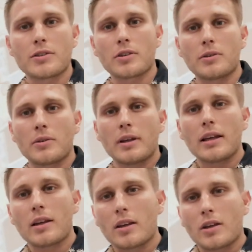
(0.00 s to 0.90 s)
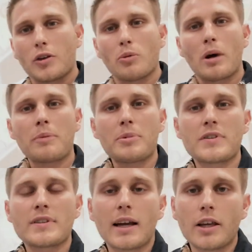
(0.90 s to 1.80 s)
So you might be
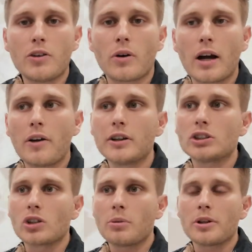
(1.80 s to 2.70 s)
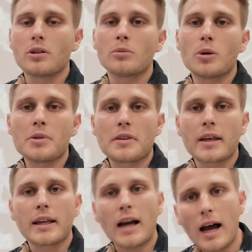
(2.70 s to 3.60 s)
stuck in your current job at the moment
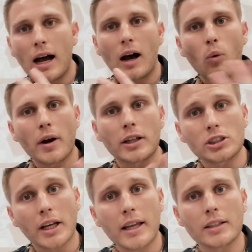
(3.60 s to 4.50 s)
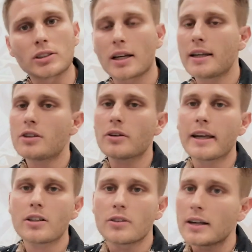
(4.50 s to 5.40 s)
thinking, I want to change. I need to
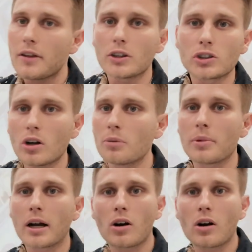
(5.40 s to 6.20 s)
get to another job.